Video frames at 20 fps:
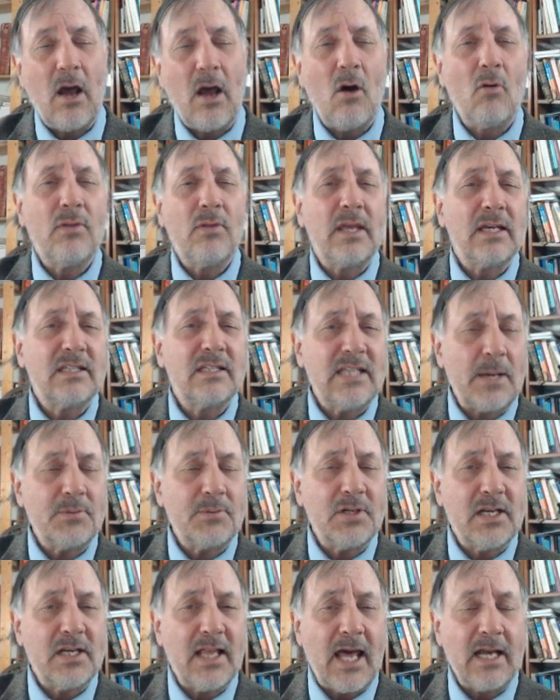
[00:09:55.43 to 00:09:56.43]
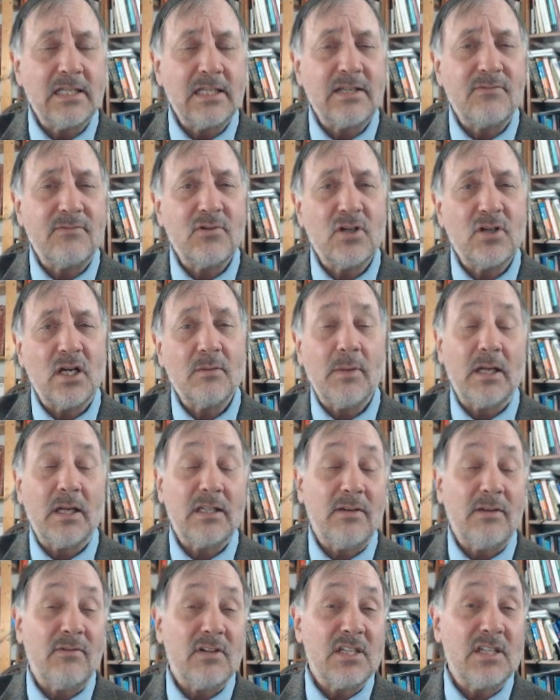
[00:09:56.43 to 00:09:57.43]
Now the exception to that is if you're talking
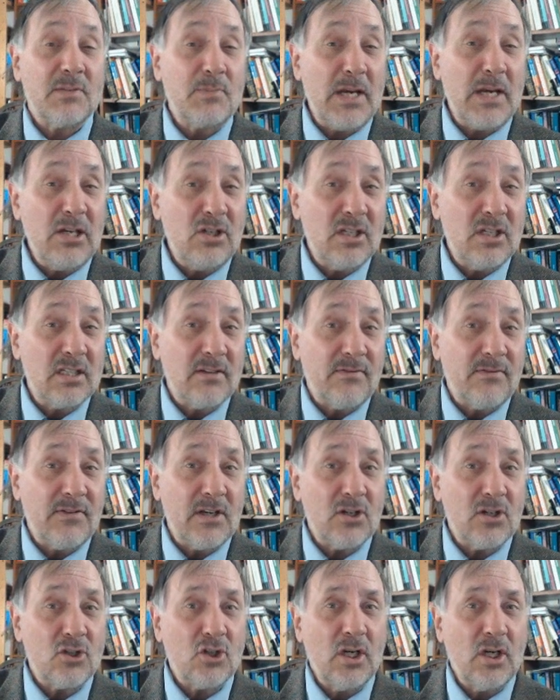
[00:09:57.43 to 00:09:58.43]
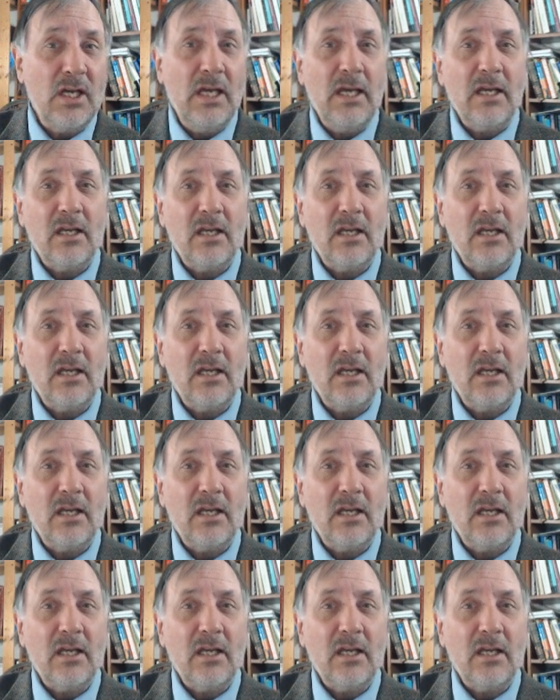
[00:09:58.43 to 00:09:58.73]
about different species of fish.